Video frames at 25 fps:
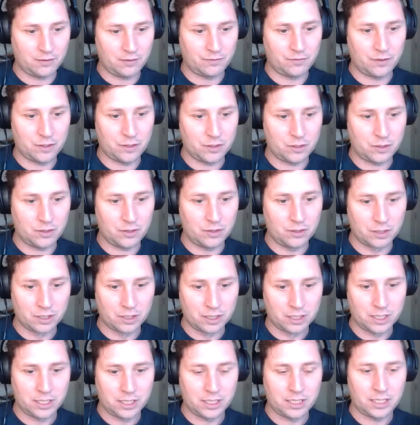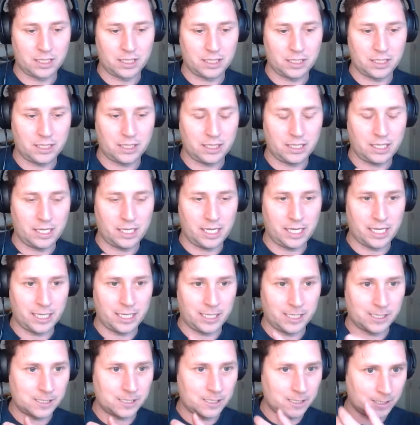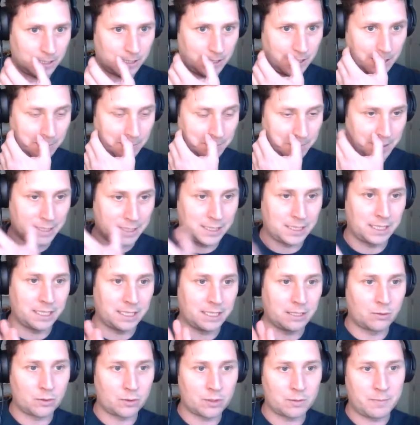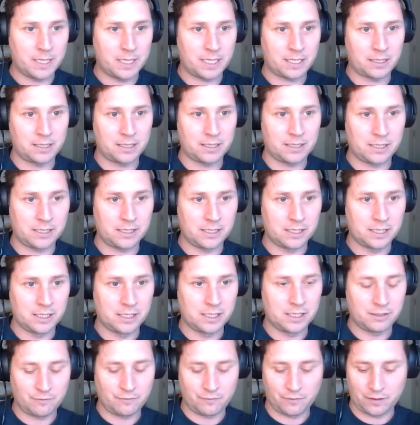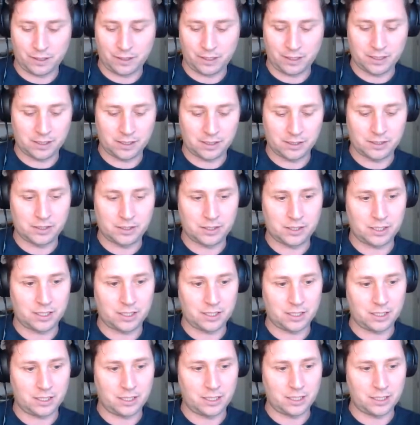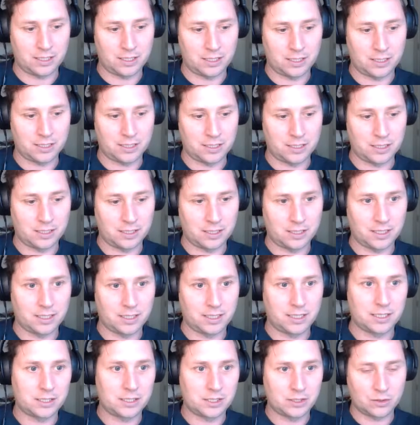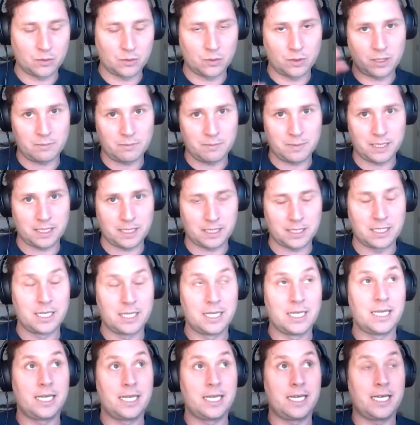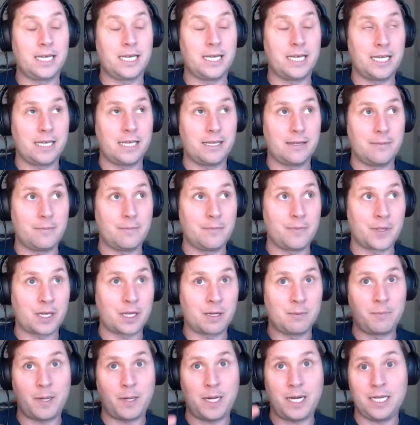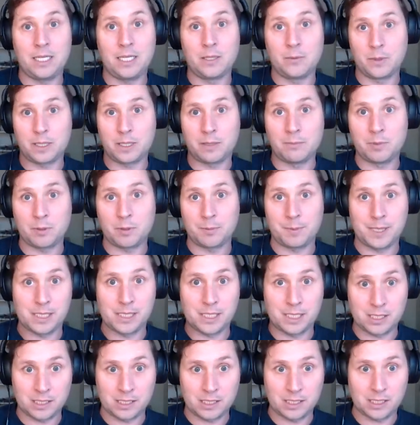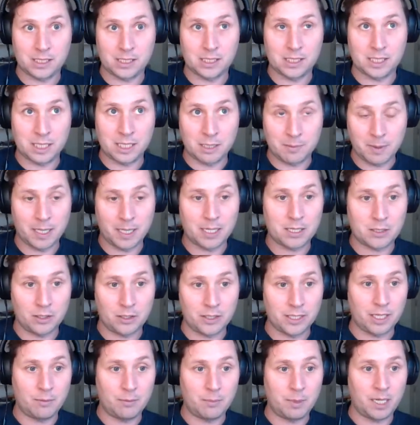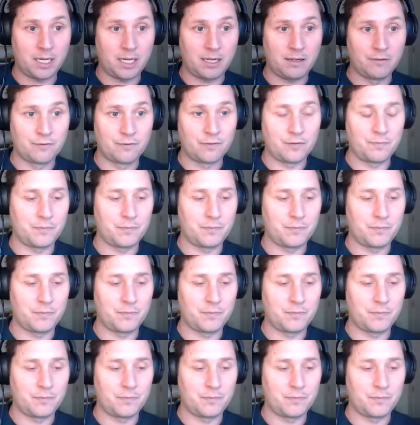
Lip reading: for Node has it automatically defines. It's automatic. The compiler will implement debug on our behalf.